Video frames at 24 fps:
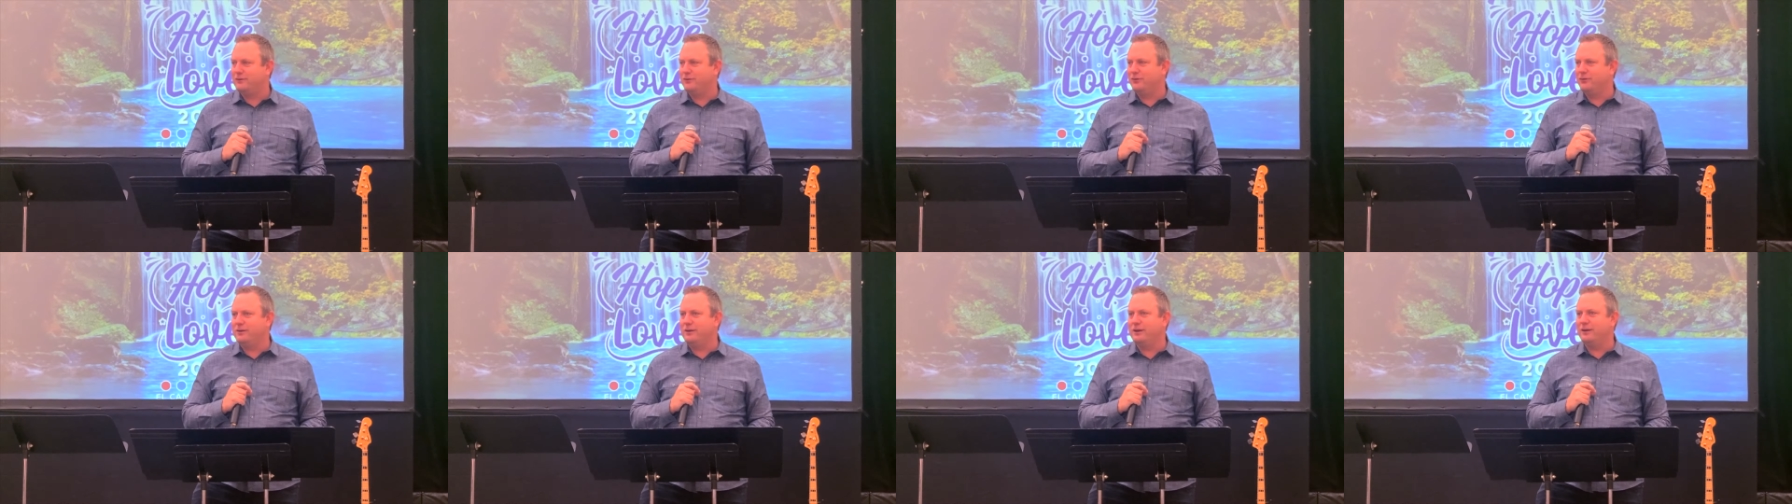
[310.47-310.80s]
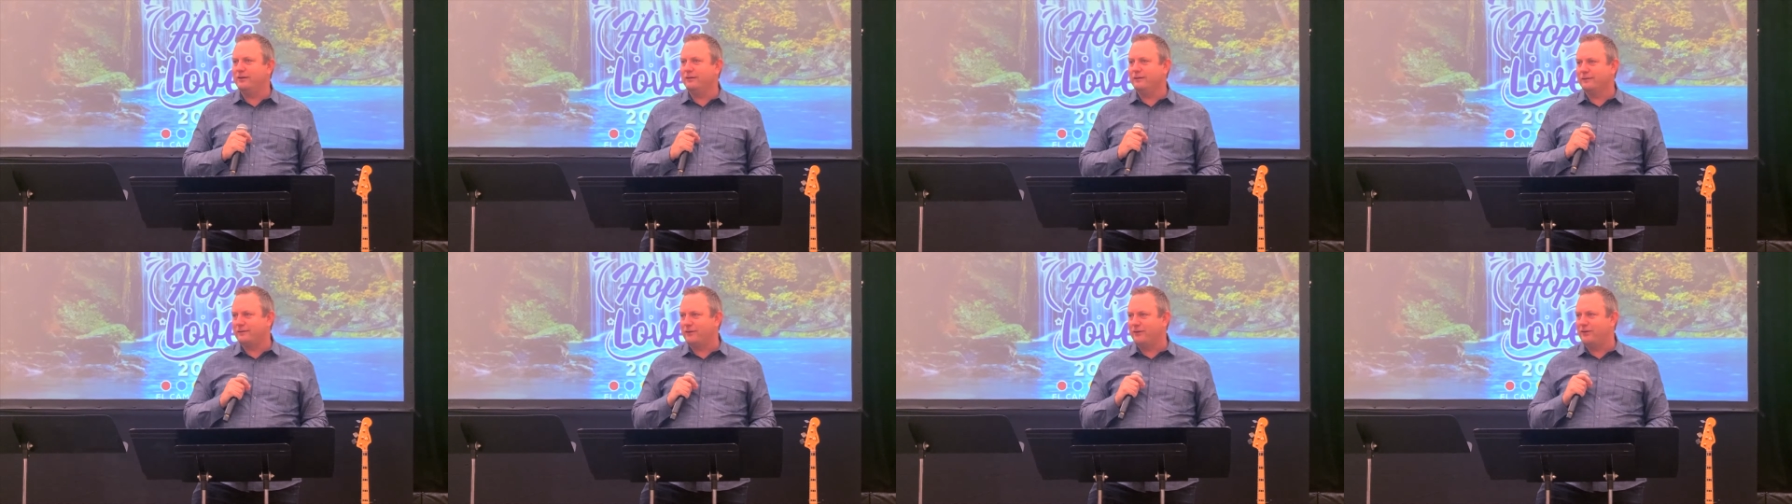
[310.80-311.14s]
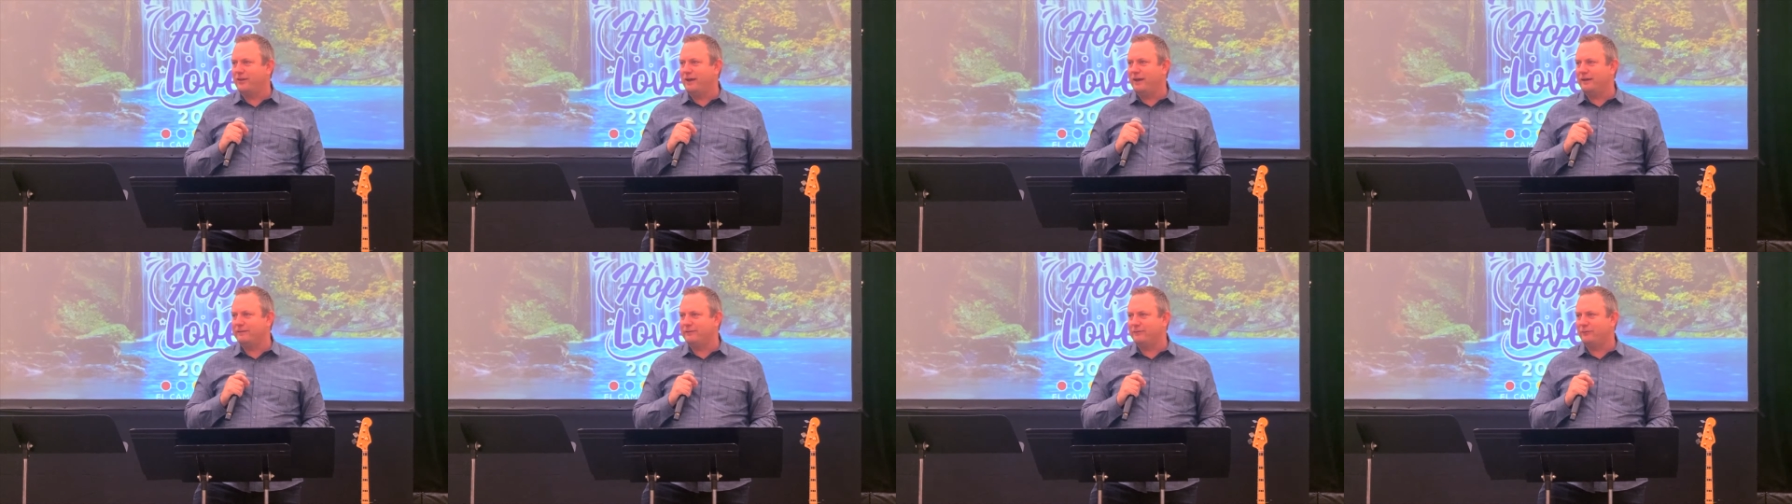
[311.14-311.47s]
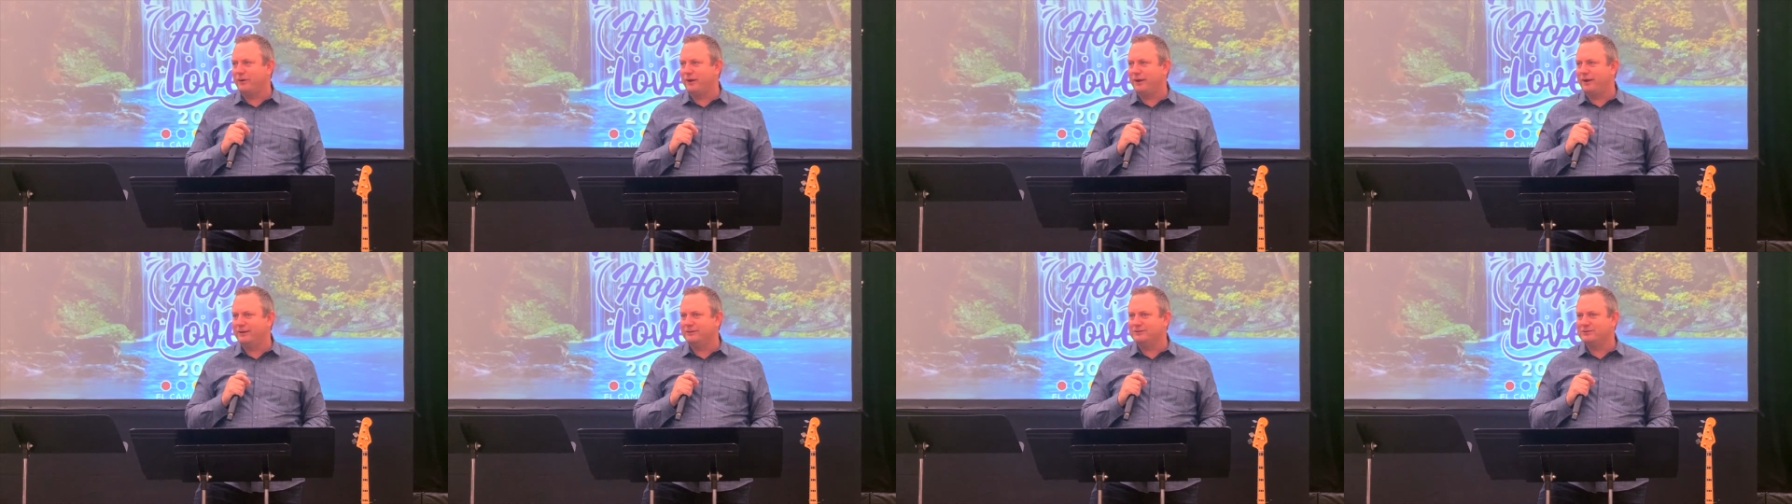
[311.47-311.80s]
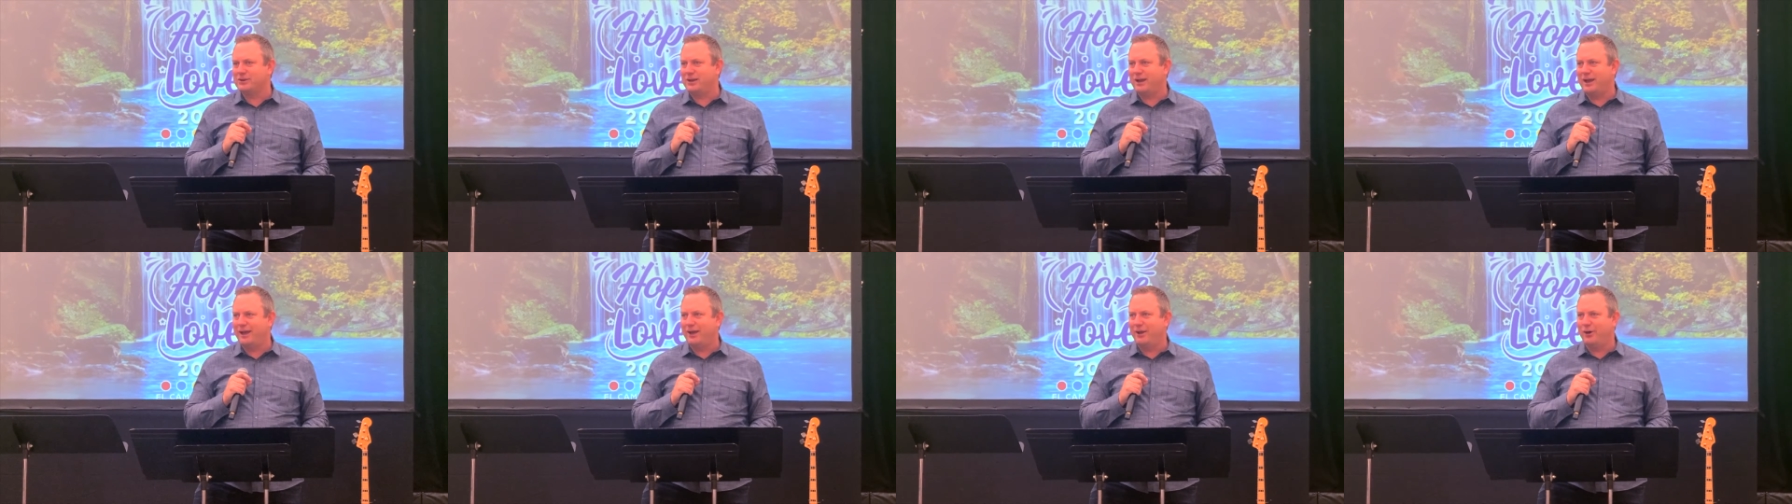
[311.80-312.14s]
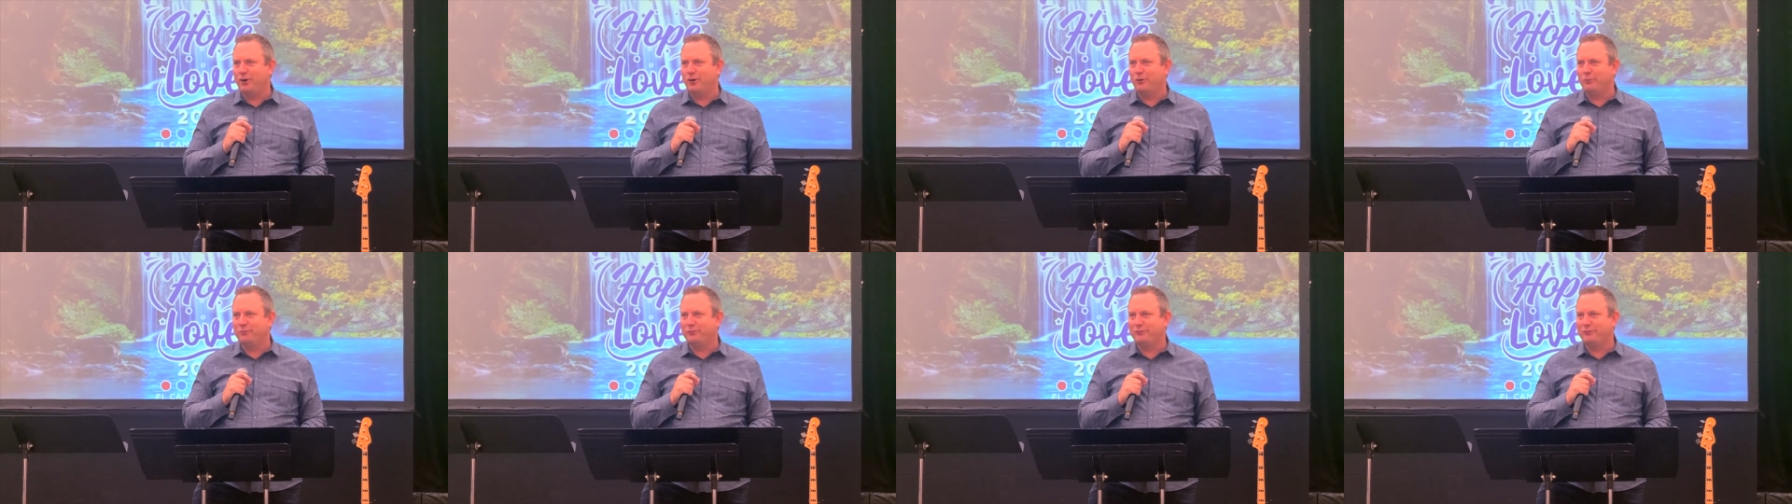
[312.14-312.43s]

two years or less range, I hope.